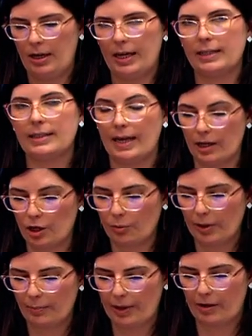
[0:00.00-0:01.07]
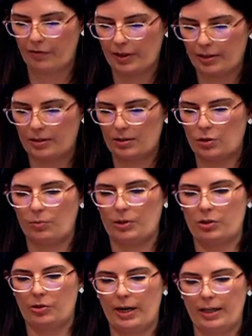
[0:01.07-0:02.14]
its economic benefits to
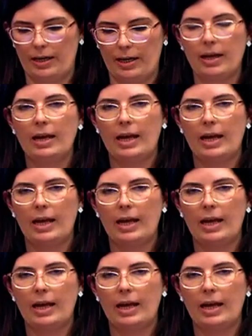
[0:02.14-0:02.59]
Australia.